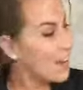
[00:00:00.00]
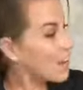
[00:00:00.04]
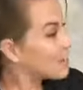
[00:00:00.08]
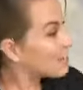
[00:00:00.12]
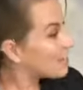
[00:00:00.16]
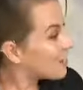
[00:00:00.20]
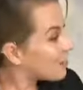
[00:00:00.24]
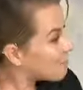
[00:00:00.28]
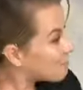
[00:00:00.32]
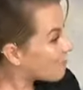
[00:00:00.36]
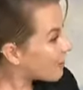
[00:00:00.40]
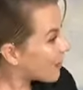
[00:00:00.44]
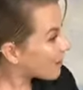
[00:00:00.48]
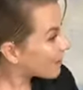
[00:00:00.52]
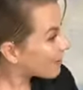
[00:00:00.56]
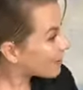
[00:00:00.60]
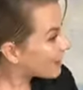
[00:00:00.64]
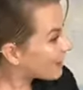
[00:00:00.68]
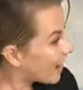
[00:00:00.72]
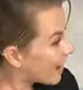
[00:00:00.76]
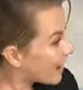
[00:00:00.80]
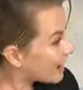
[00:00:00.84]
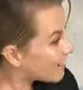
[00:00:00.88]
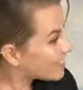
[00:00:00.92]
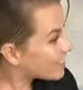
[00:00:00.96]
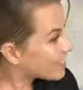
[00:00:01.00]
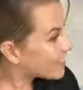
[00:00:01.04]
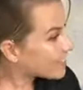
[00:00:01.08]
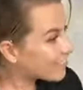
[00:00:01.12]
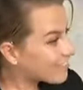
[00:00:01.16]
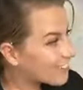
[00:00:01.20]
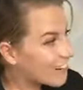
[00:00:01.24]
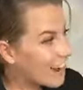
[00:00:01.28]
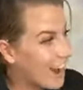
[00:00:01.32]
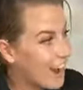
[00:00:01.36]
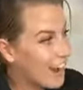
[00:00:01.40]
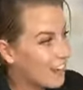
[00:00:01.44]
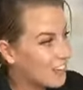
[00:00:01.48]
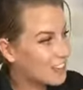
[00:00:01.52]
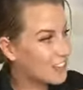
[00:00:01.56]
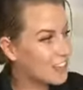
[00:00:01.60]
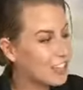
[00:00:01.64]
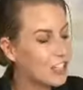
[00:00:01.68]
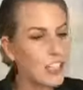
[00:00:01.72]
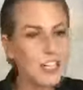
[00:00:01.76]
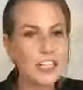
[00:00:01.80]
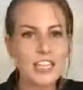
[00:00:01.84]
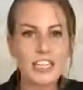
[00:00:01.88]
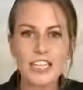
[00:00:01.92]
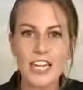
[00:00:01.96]
to bury underground.
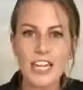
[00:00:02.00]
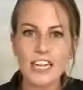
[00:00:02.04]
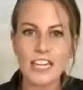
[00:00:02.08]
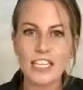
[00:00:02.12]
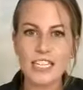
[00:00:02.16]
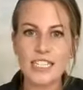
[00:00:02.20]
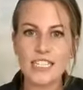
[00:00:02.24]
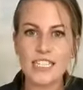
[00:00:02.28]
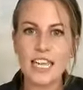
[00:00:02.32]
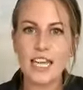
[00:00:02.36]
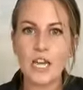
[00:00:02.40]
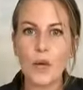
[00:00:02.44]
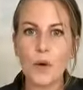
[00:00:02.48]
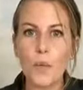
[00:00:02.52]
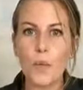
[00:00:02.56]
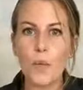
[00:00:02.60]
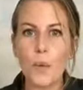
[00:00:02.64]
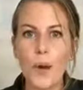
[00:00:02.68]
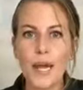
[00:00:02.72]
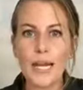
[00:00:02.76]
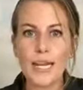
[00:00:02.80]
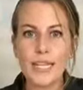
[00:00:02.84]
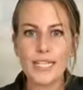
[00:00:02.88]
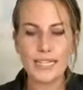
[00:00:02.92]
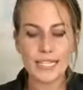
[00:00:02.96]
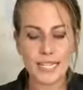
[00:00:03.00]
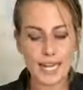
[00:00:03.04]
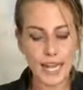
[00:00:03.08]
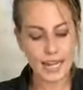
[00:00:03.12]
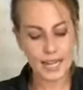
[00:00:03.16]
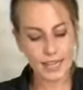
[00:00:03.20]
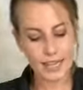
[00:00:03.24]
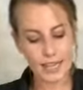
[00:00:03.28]
Look, Lenny is like, what is that